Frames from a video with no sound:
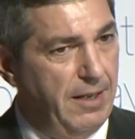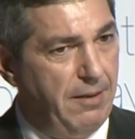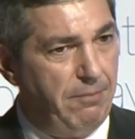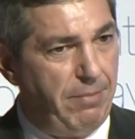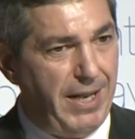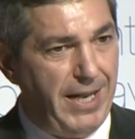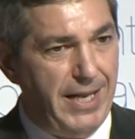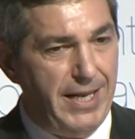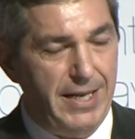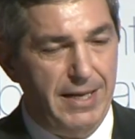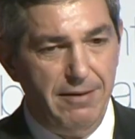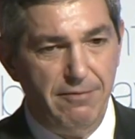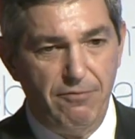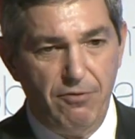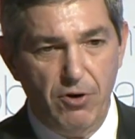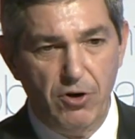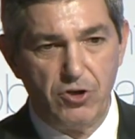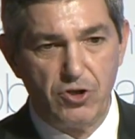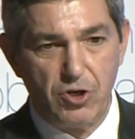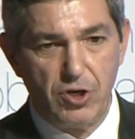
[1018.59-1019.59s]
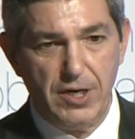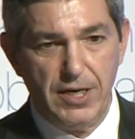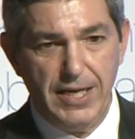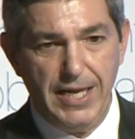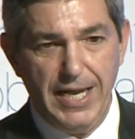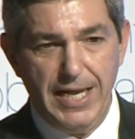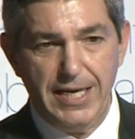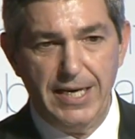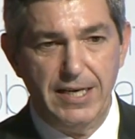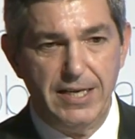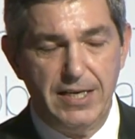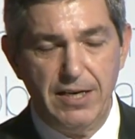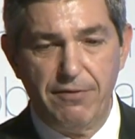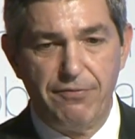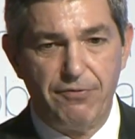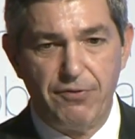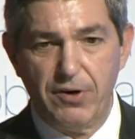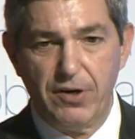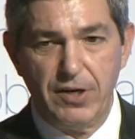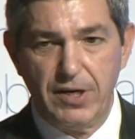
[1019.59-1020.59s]
by virtually any
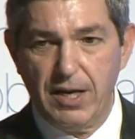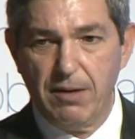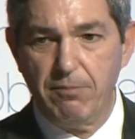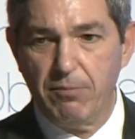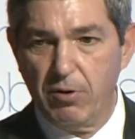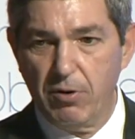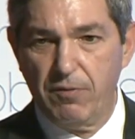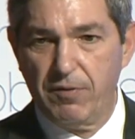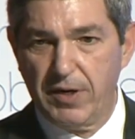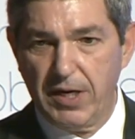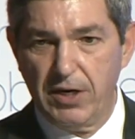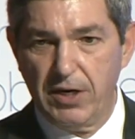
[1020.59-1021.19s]
different number of